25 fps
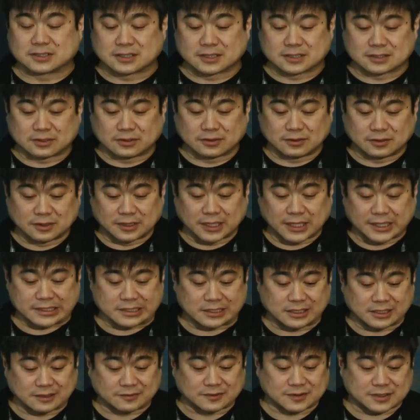This whole
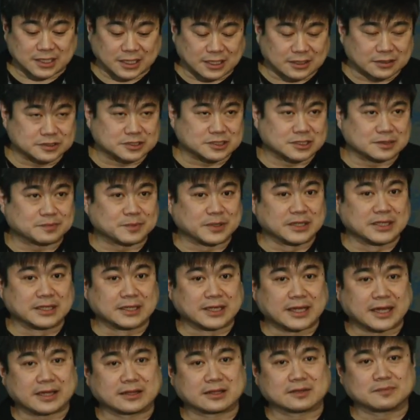idea of scholarship
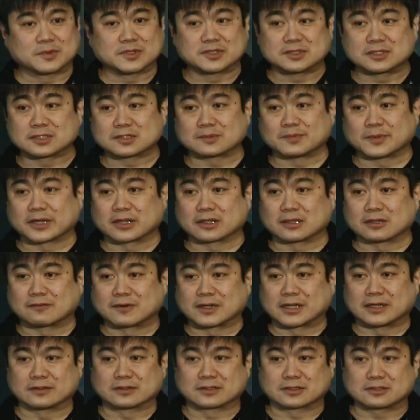and the business model
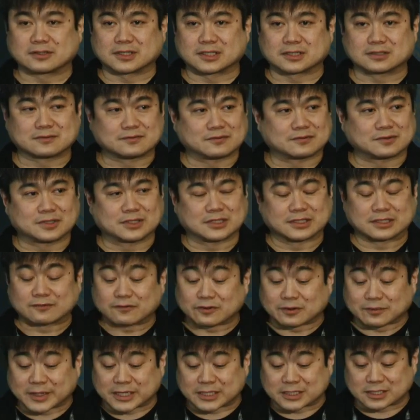around transferring
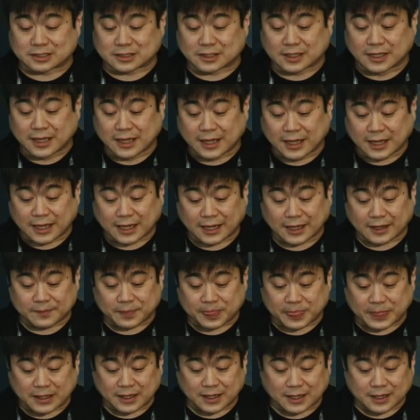information uh,
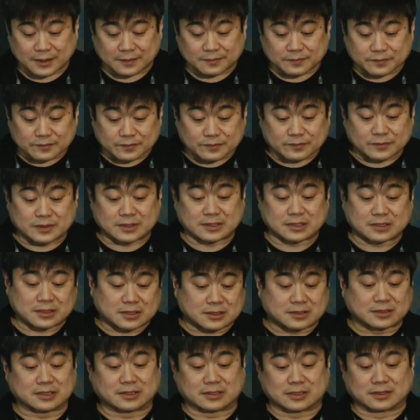uh,
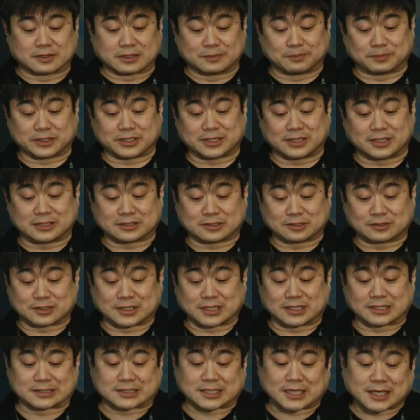completely turned
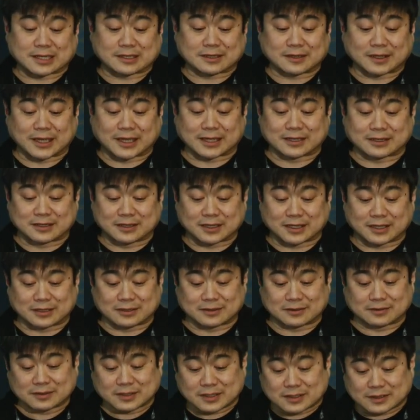on its head. And,
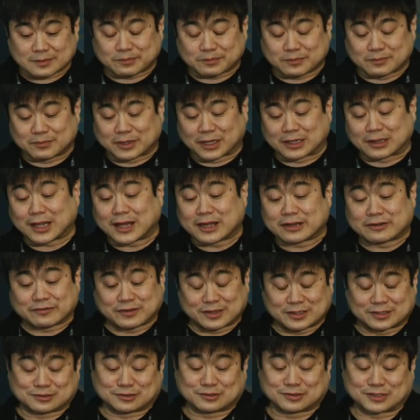and a lot of
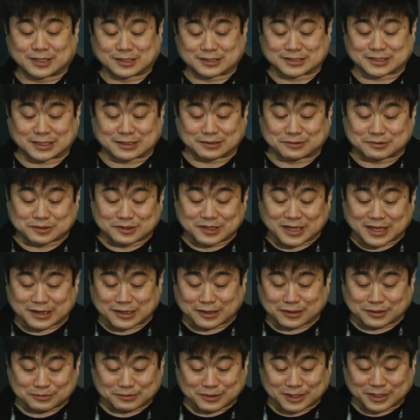things turned on its head. And
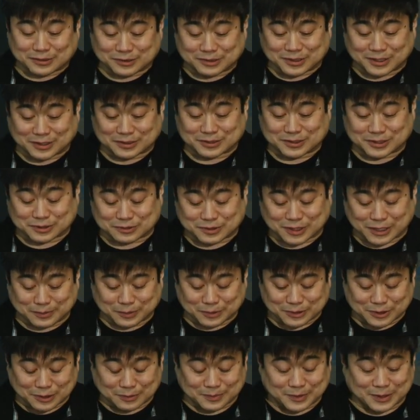I'll, I'll, I'll describe a
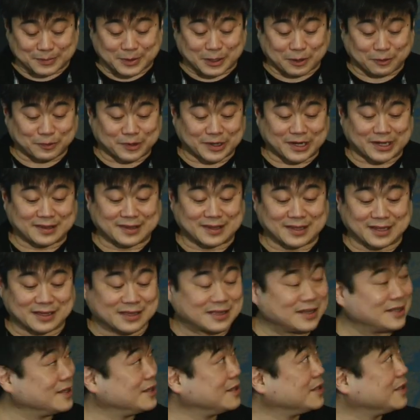little bit about what I
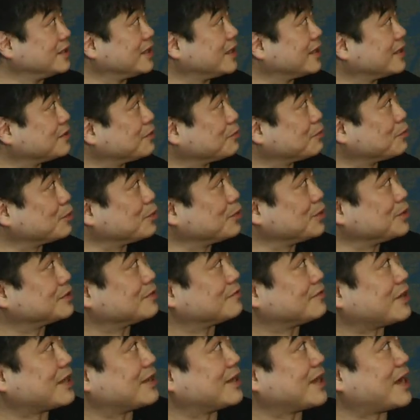think the world
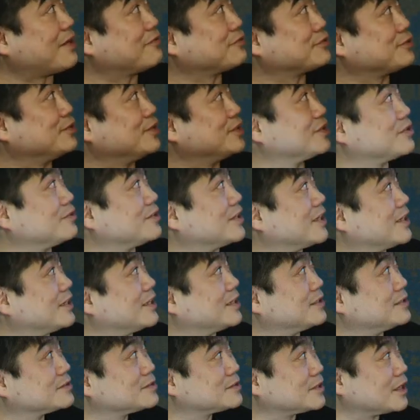of after internet
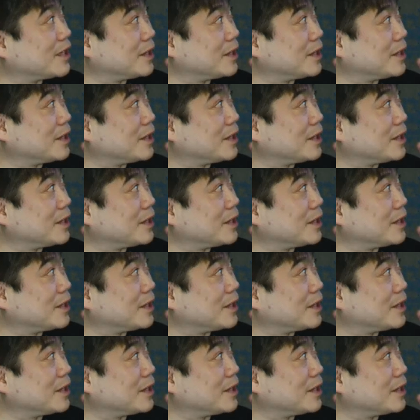is.